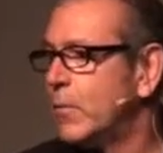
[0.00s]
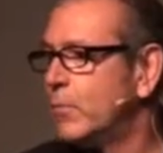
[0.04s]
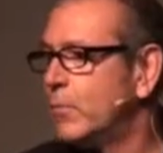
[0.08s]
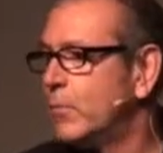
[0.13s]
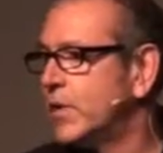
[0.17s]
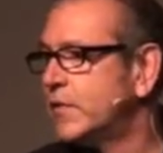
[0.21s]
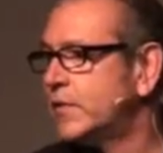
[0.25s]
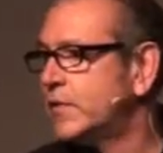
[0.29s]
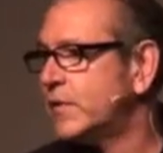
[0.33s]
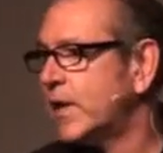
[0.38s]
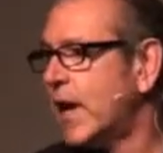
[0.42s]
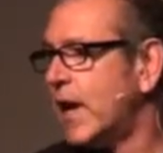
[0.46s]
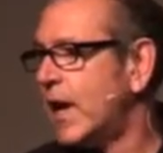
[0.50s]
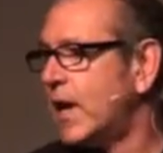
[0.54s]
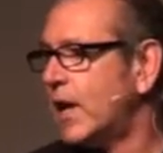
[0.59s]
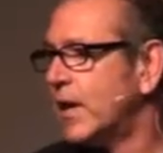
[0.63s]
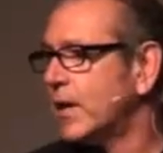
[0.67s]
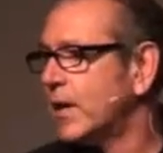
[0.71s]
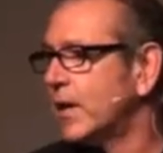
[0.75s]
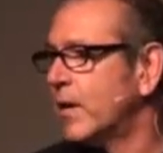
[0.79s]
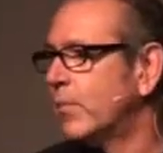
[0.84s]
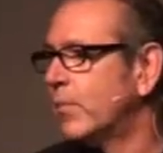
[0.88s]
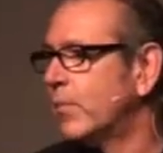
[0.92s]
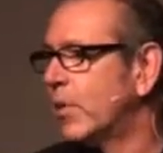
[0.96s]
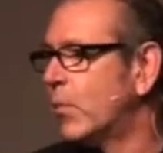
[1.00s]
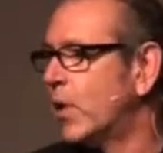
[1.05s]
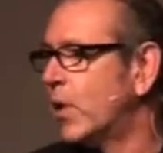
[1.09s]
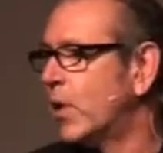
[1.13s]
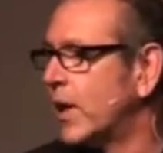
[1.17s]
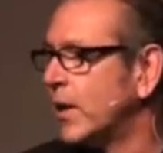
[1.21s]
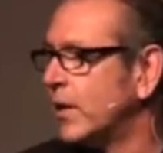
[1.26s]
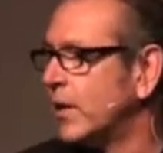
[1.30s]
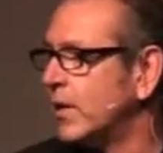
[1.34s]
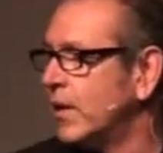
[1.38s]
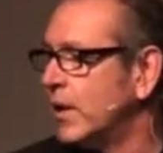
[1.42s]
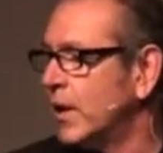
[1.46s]
Mistake number
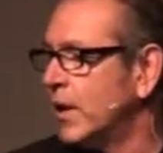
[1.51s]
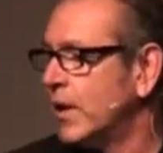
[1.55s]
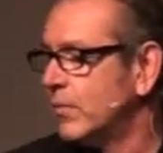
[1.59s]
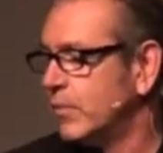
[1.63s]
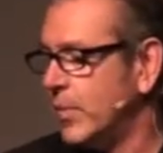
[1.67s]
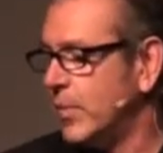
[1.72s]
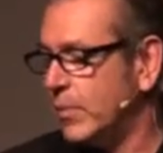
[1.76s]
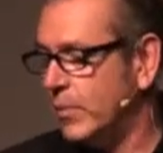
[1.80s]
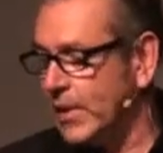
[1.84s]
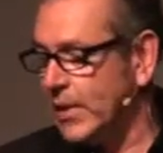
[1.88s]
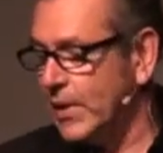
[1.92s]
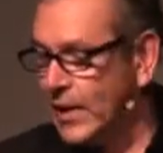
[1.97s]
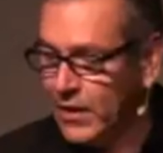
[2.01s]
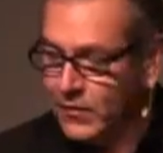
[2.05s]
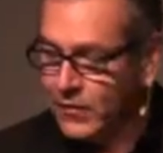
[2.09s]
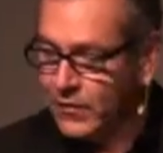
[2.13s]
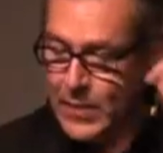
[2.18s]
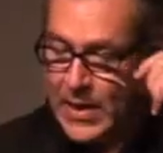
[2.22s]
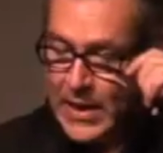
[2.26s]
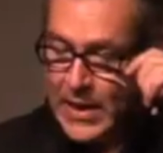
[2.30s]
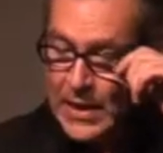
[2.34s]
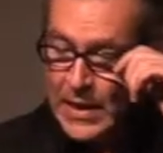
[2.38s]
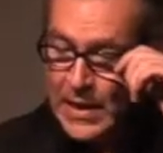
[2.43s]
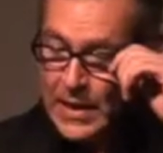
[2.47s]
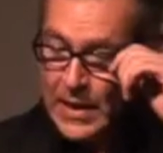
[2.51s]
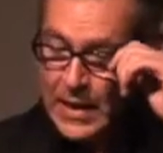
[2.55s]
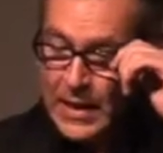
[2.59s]
one, but believe me,